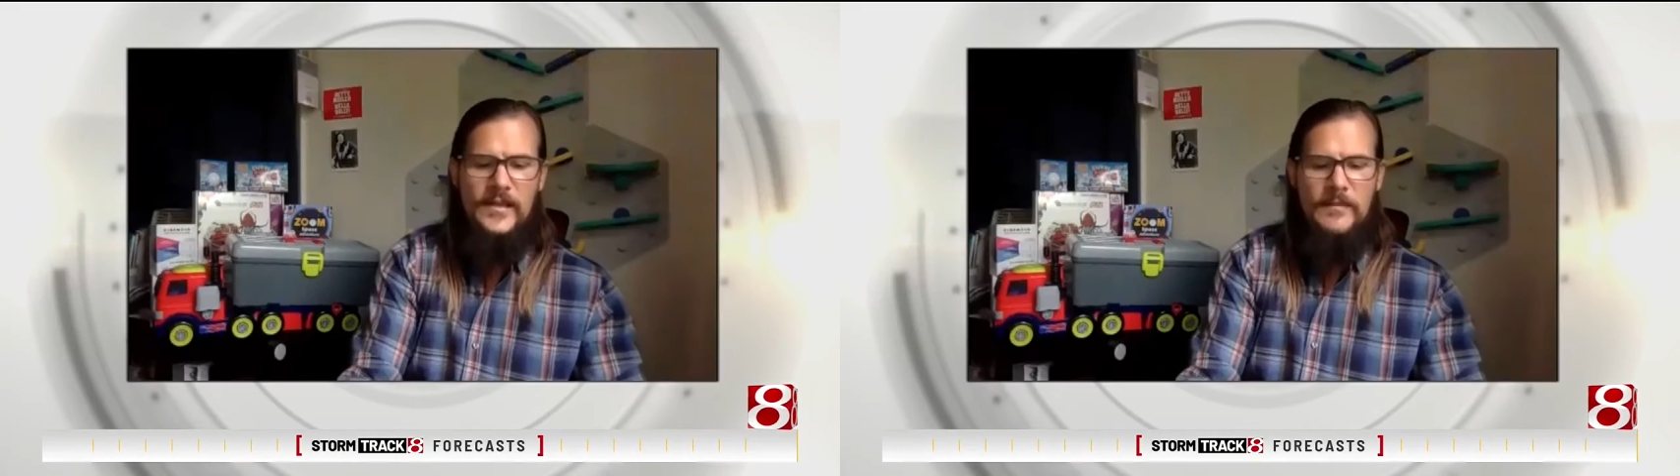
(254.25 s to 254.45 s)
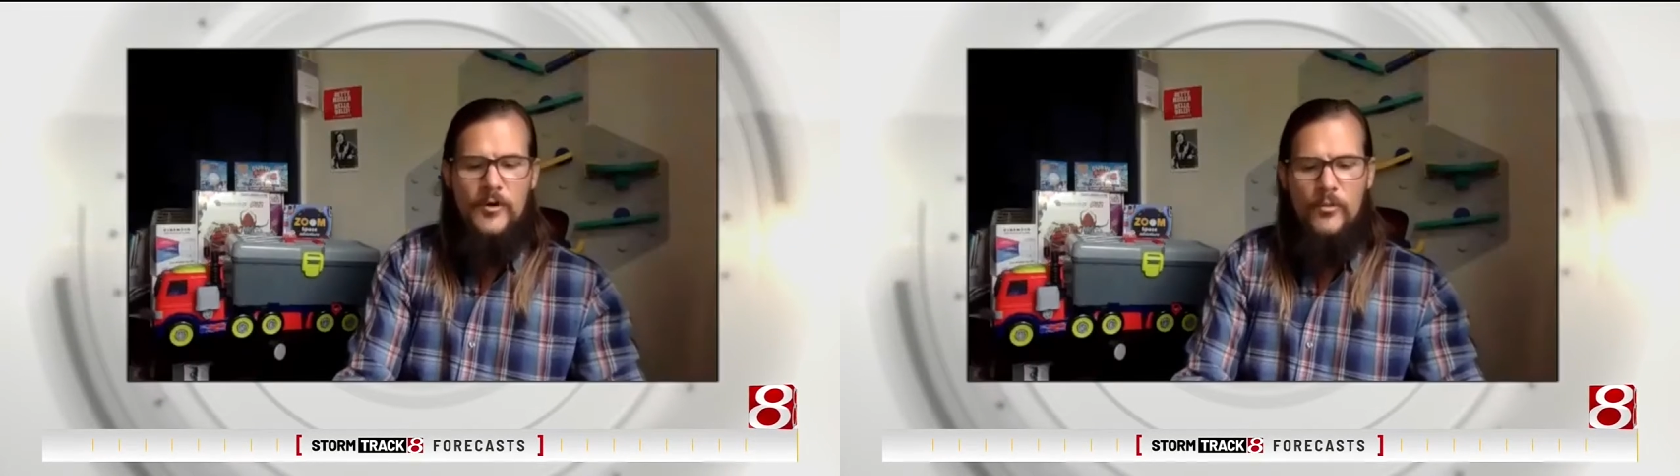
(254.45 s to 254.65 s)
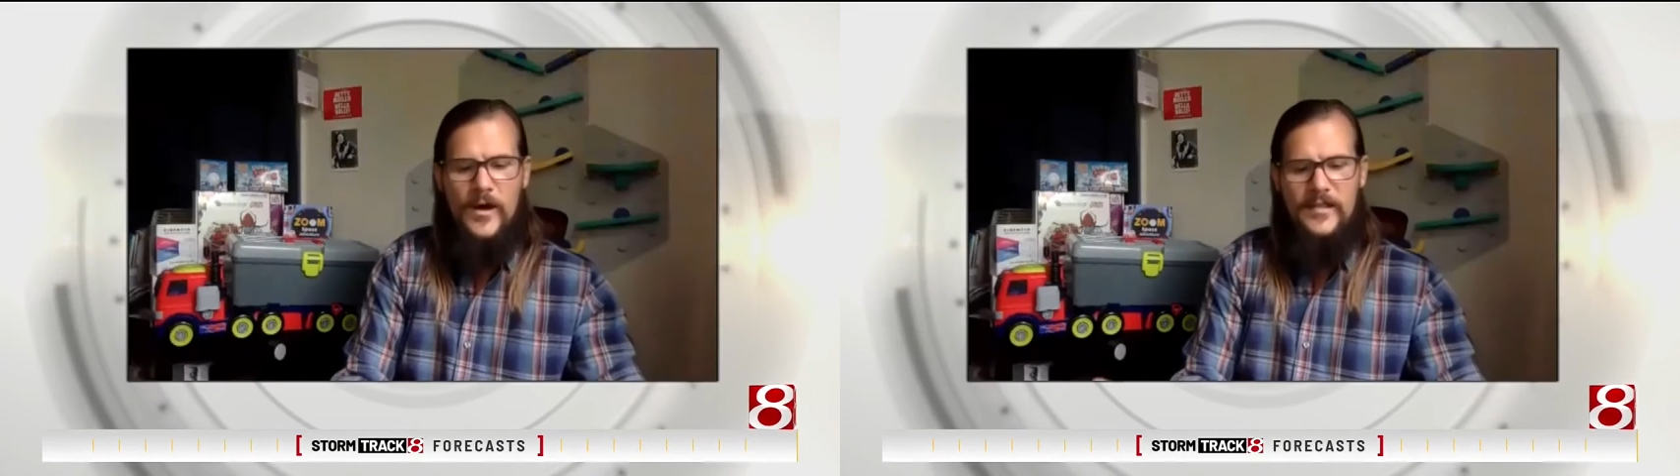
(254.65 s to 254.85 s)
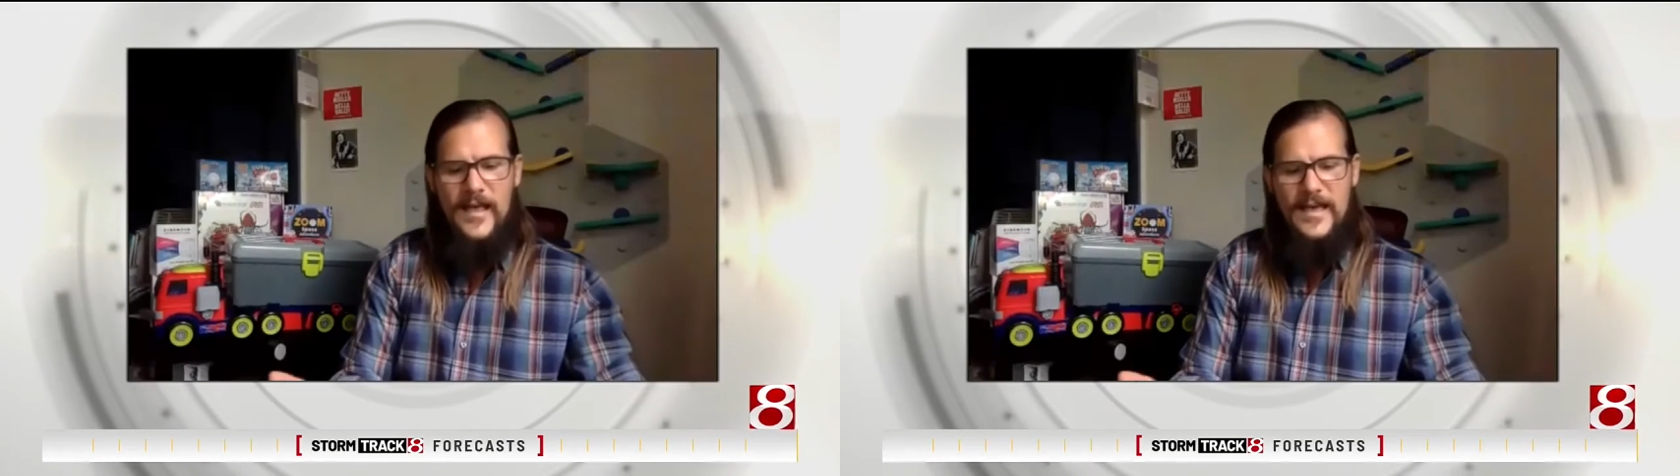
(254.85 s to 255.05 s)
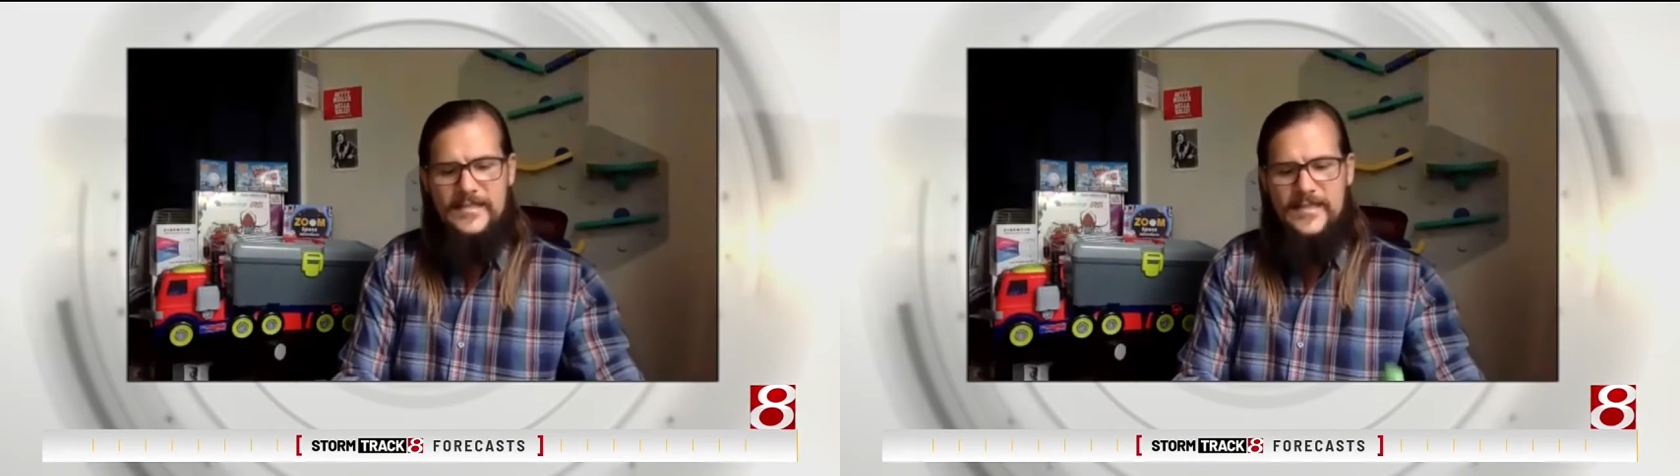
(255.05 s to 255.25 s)
But one
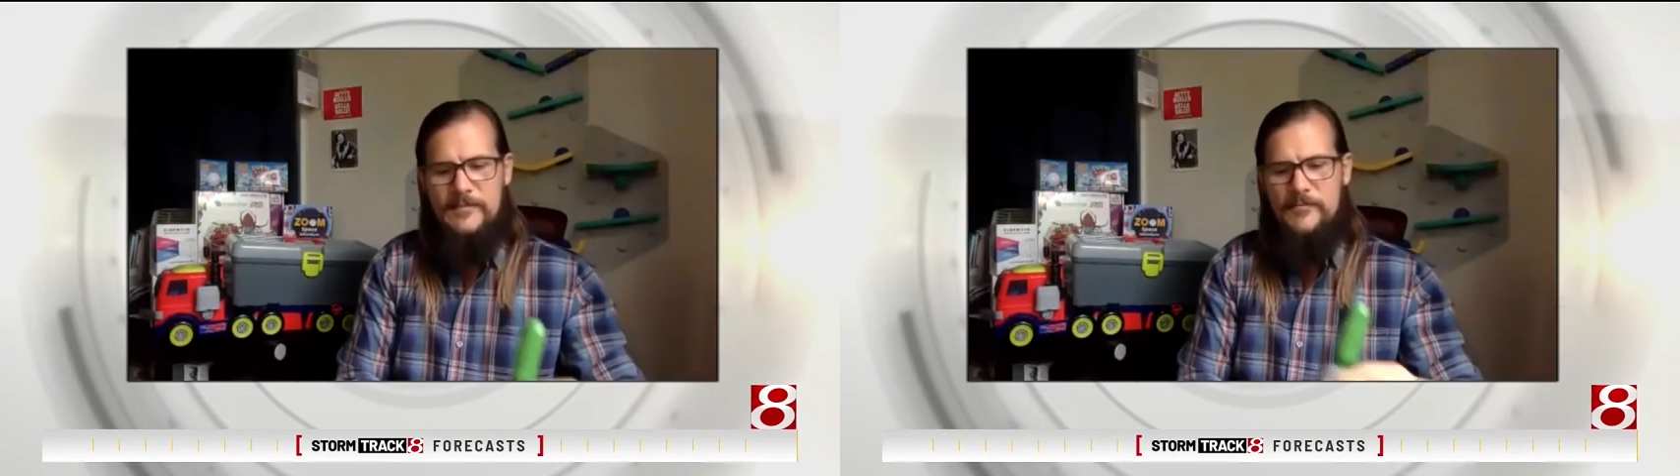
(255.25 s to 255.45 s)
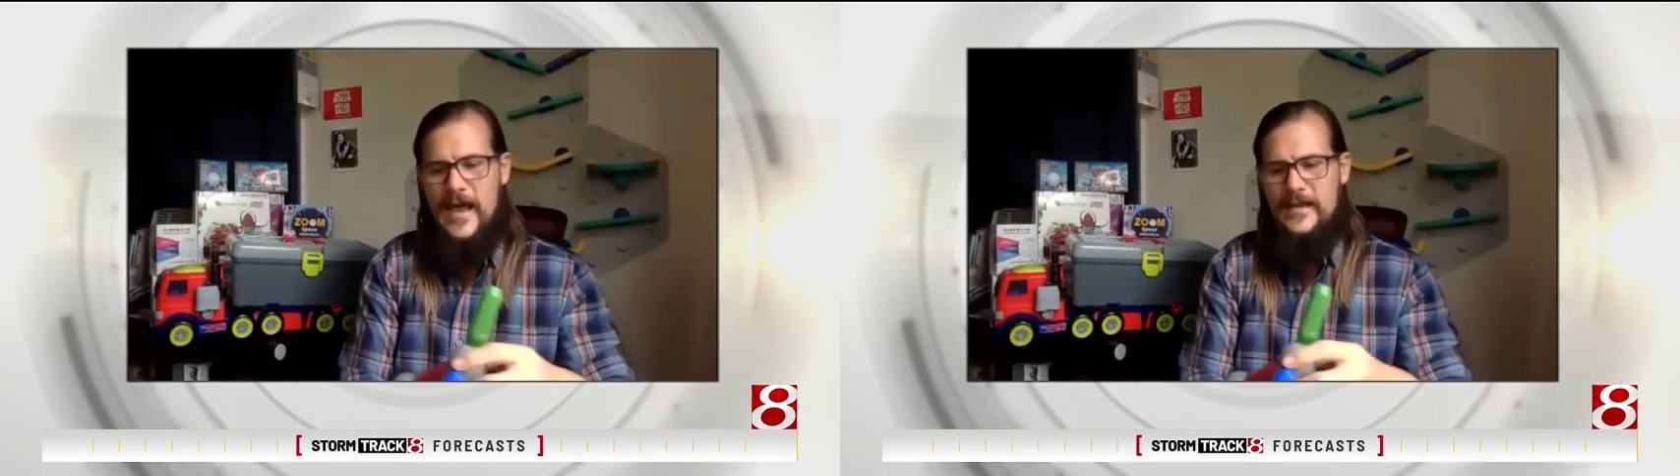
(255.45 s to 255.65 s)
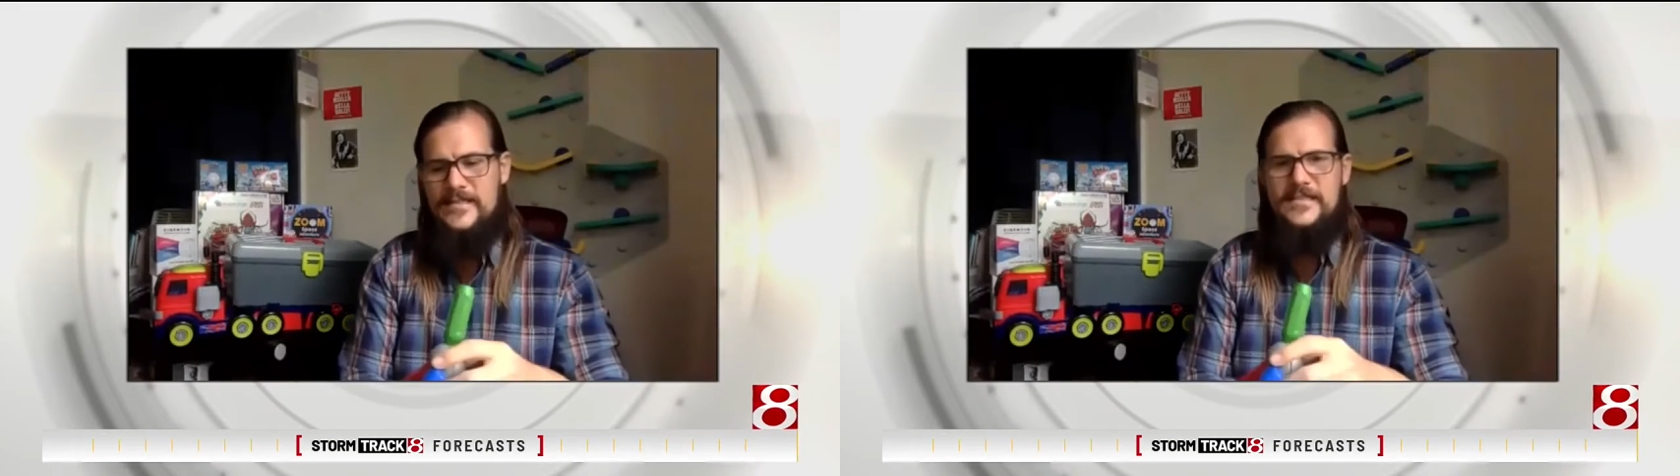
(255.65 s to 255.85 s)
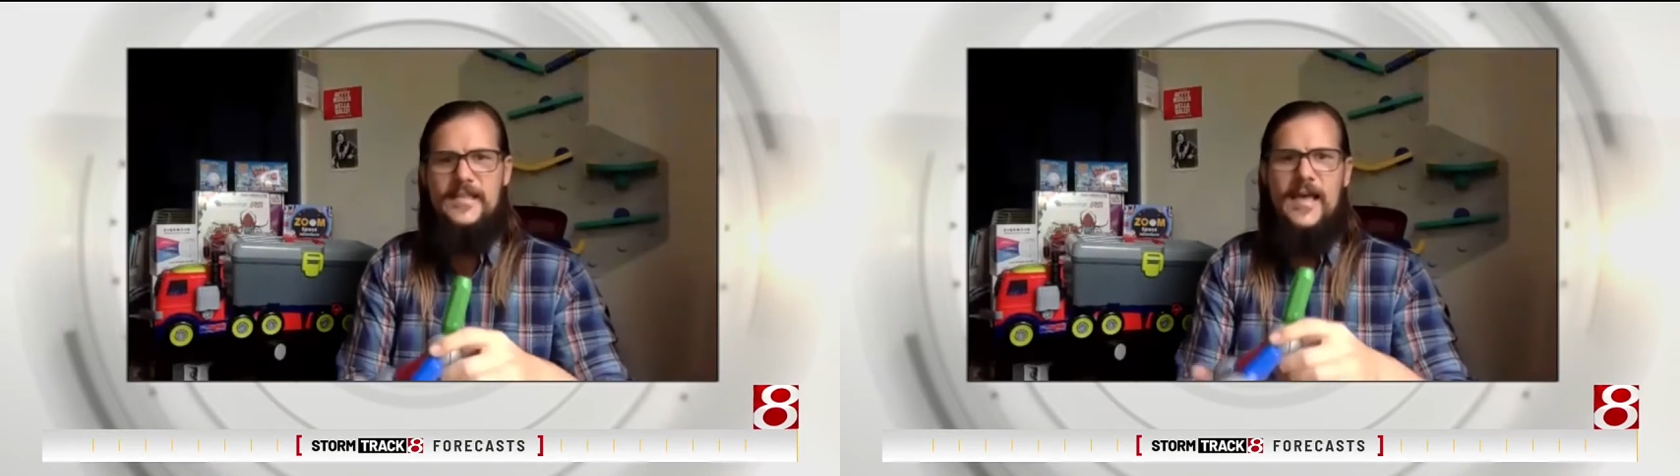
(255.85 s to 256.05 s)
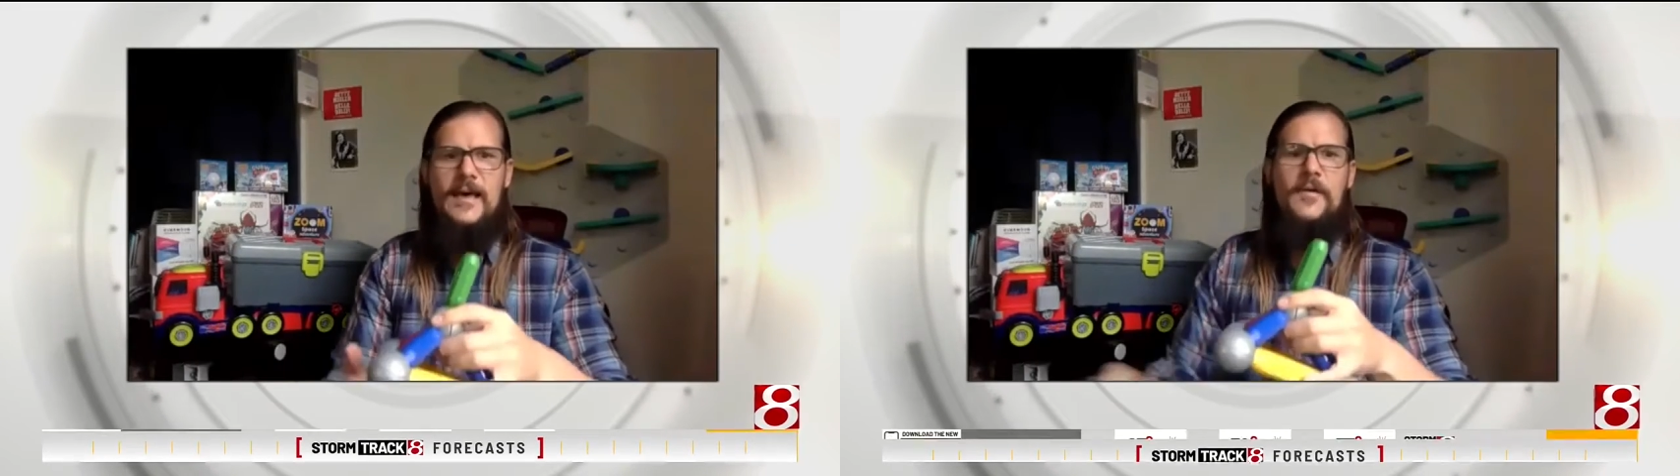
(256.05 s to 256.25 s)
last thing back to
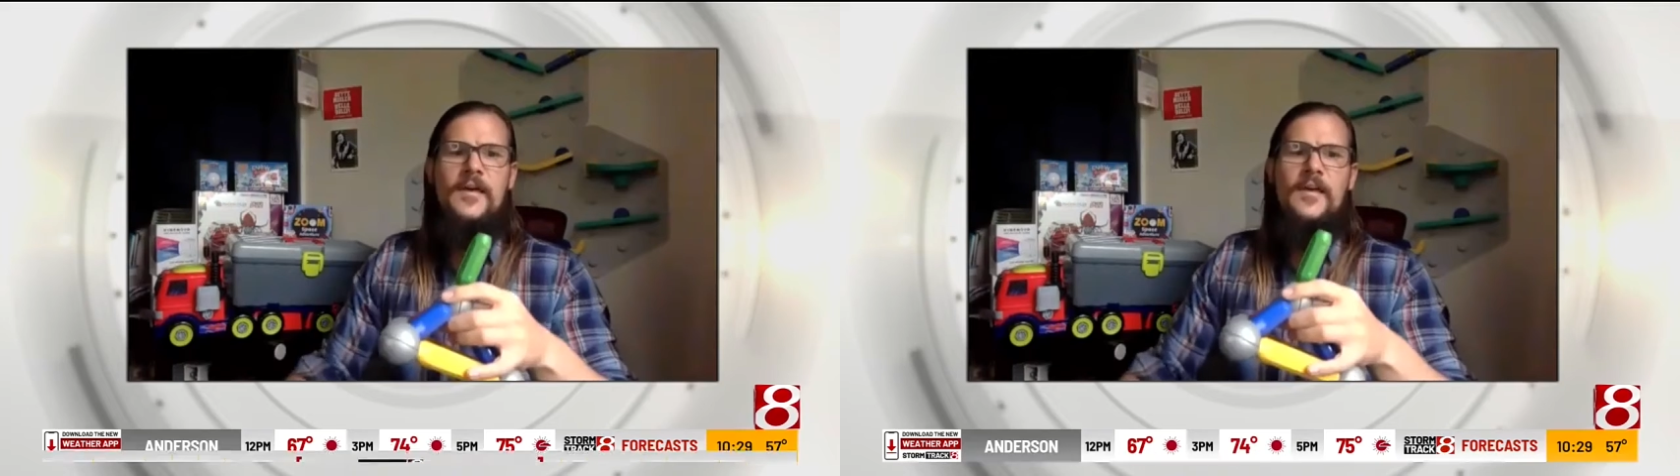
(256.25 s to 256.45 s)
STEM.